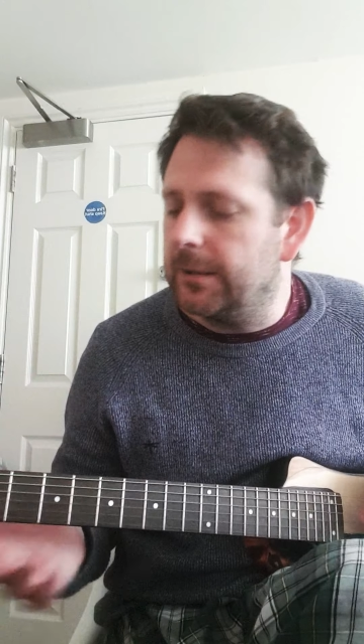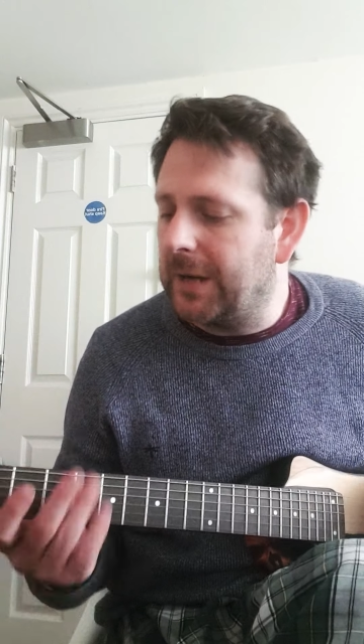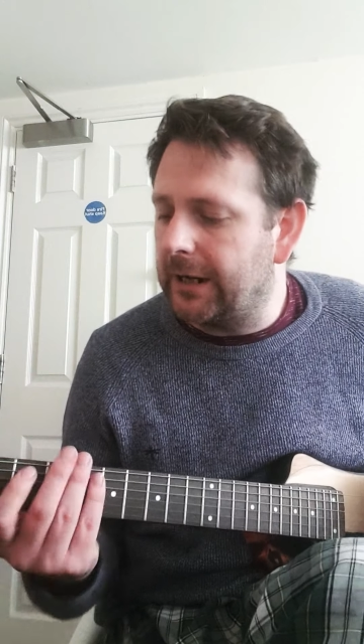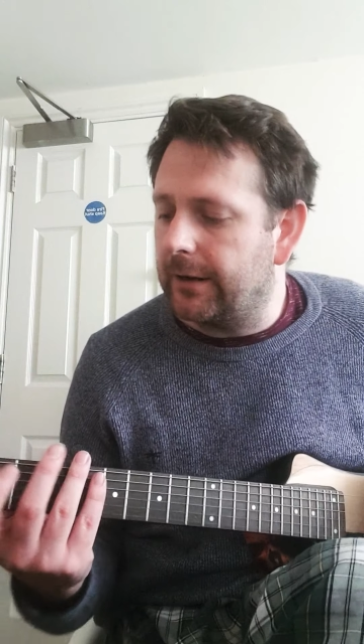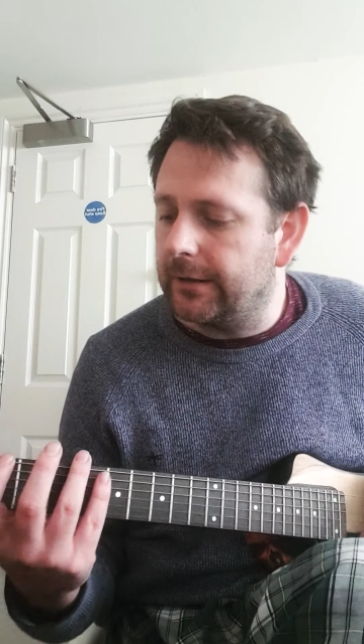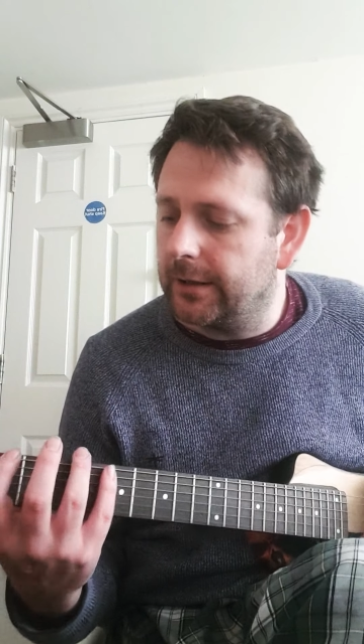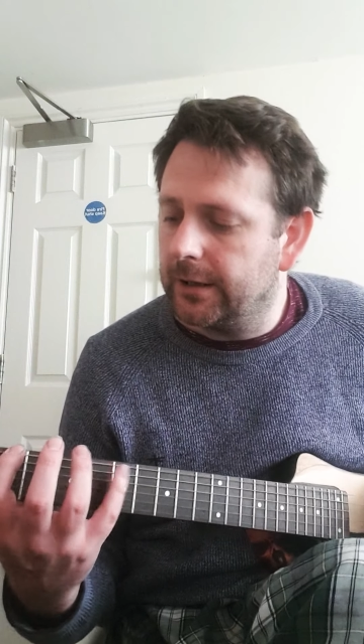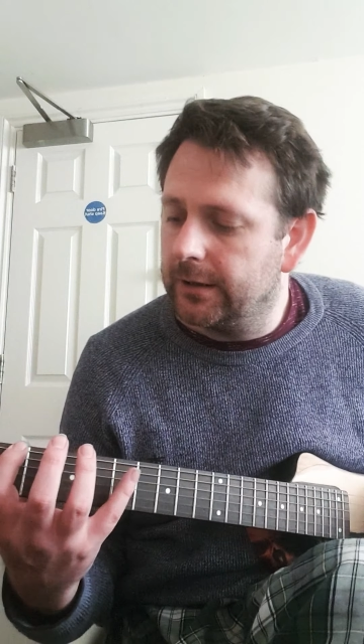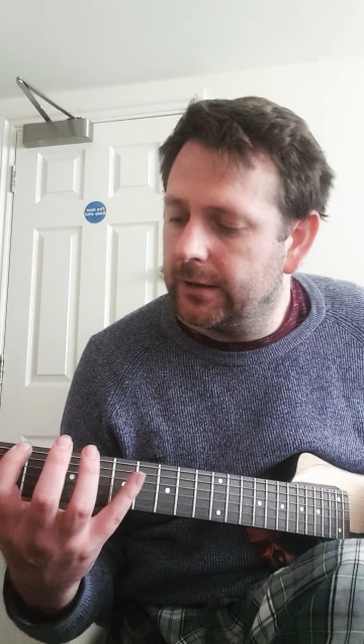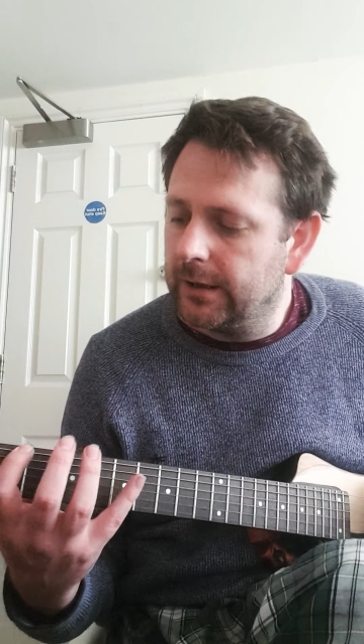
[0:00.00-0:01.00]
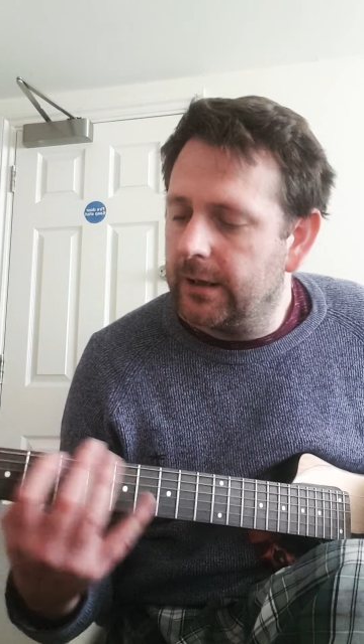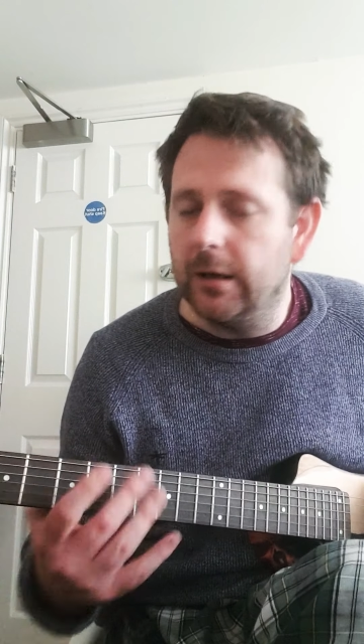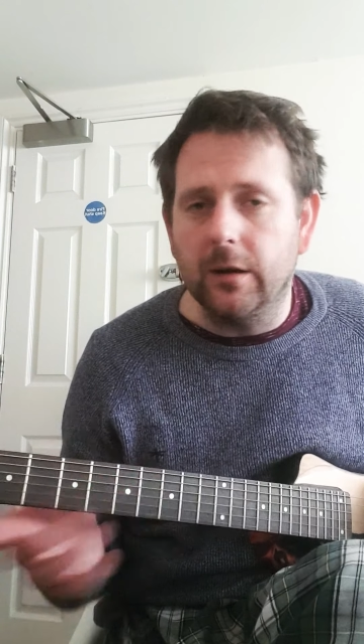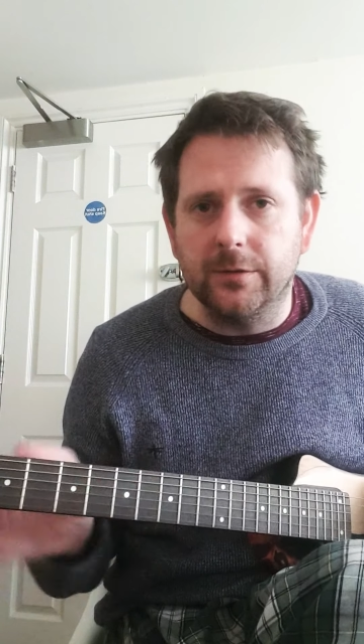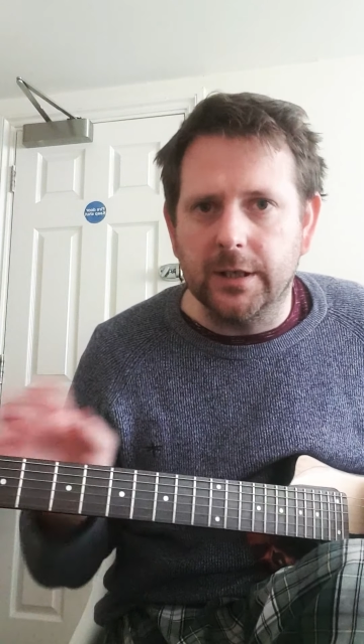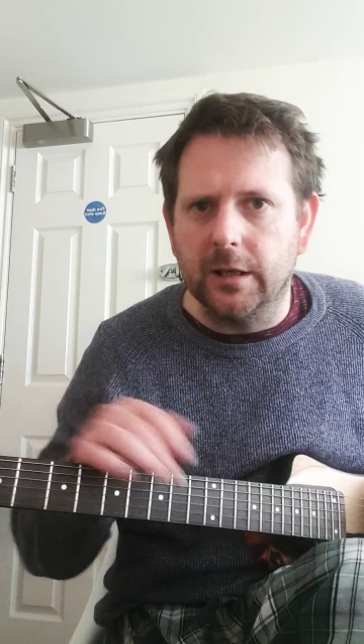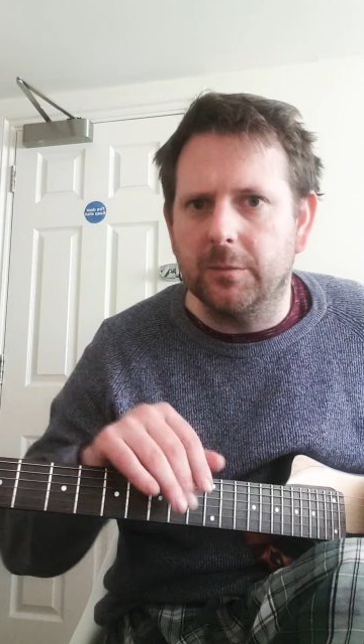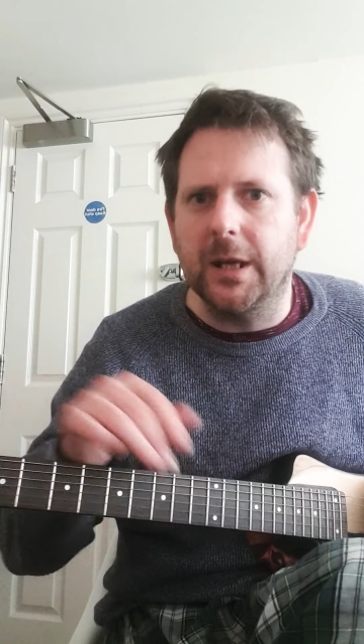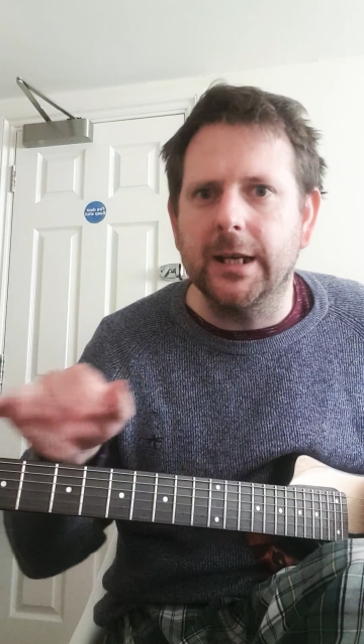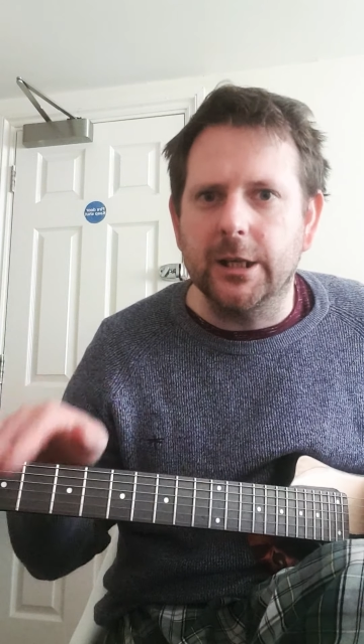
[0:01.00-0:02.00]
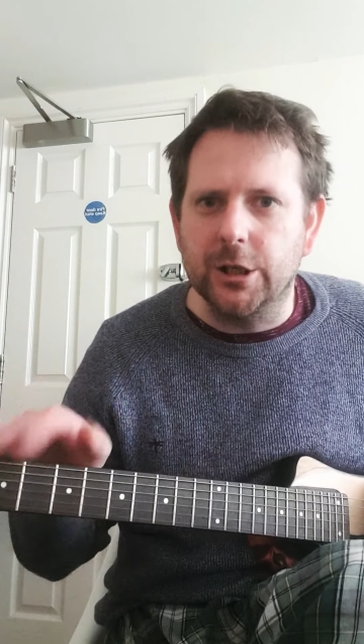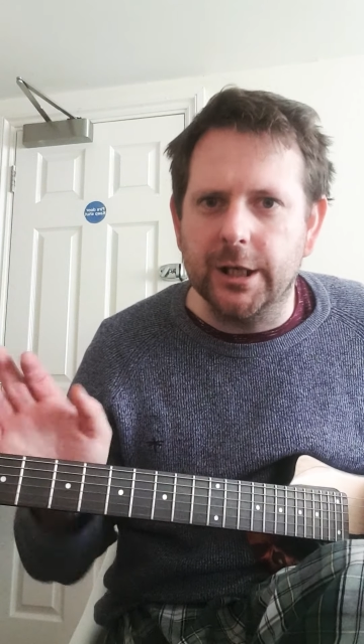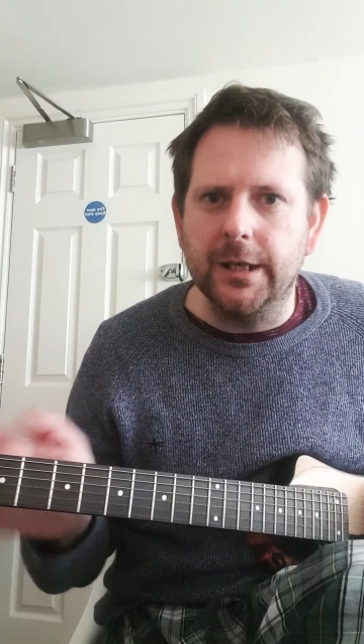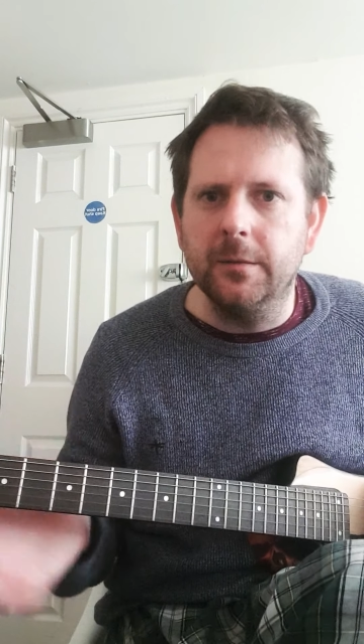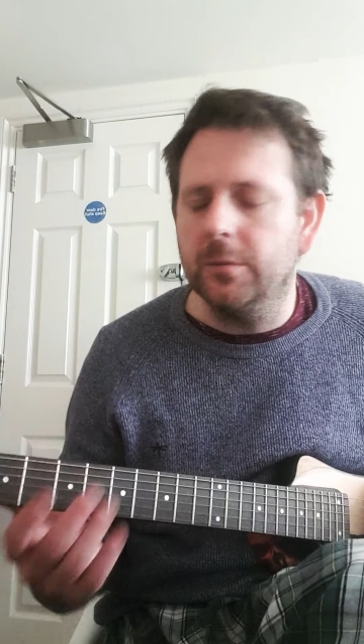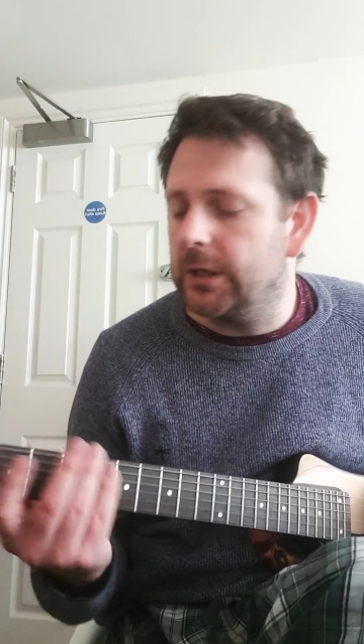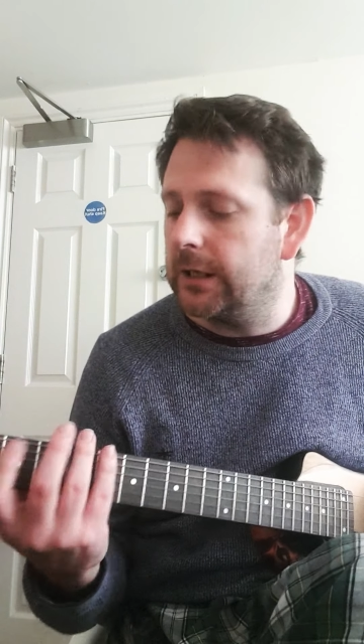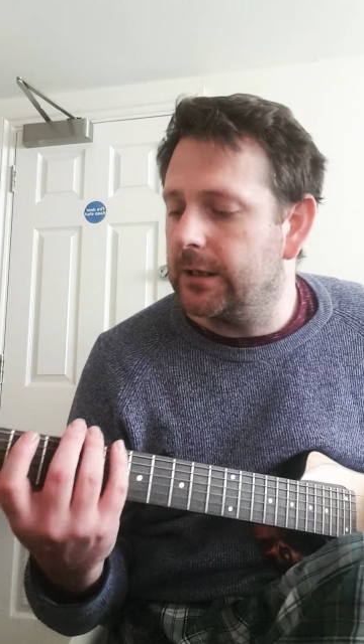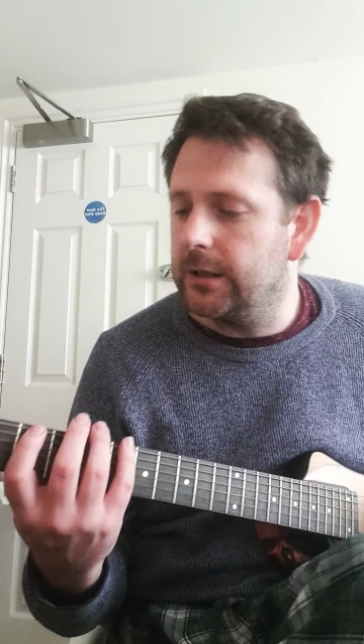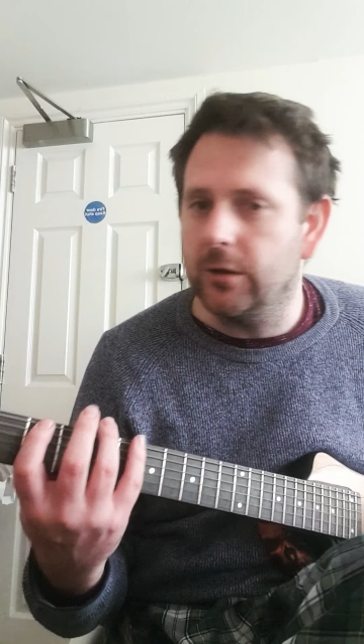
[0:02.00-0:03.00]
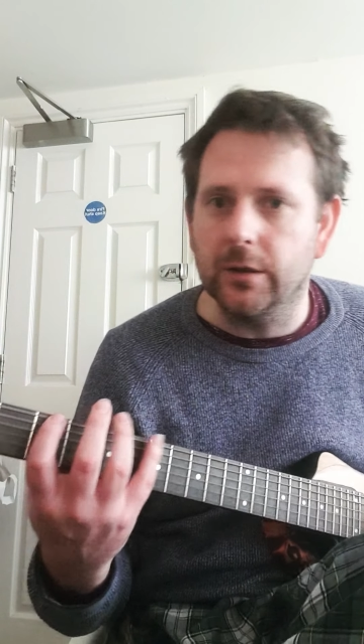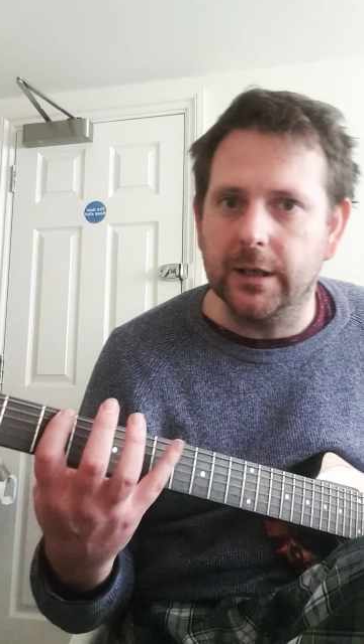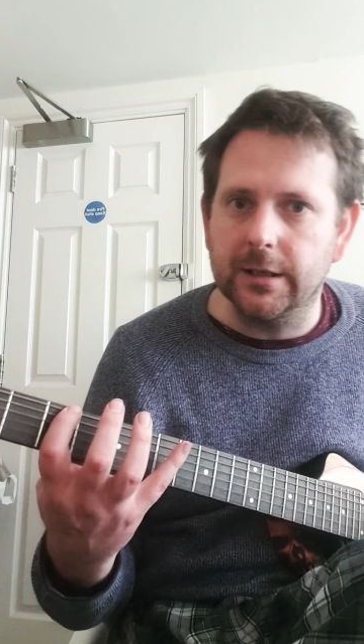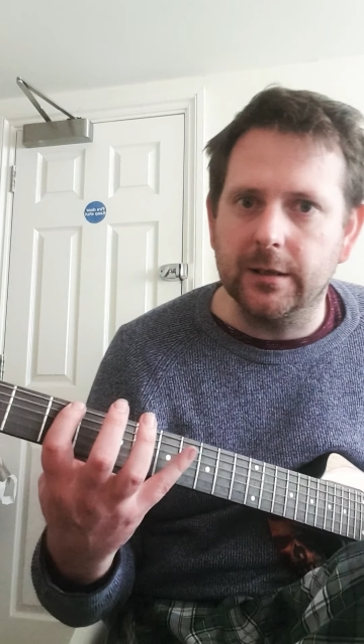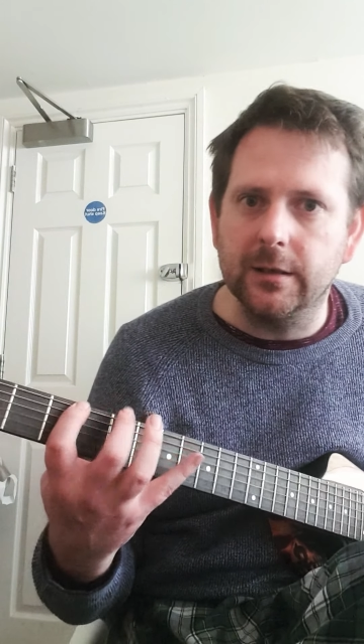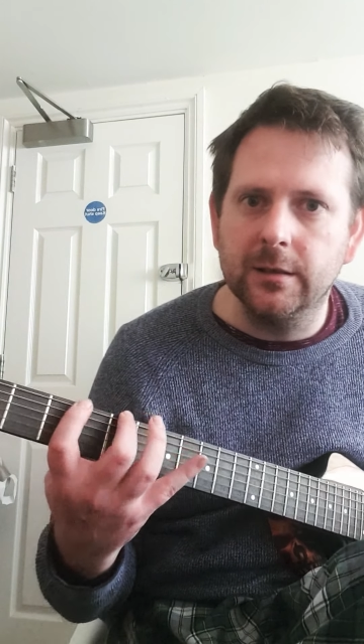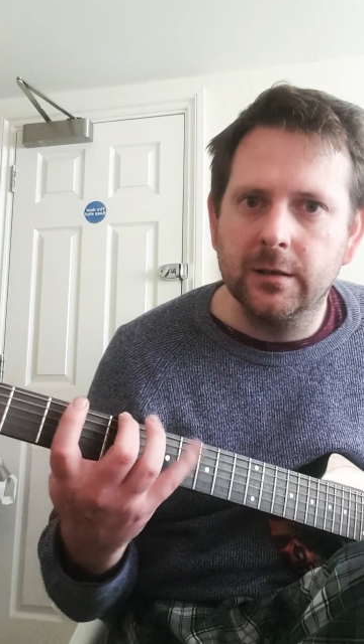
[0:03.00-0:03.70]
the background. Obviously I'm playing in G because it's on the guitar.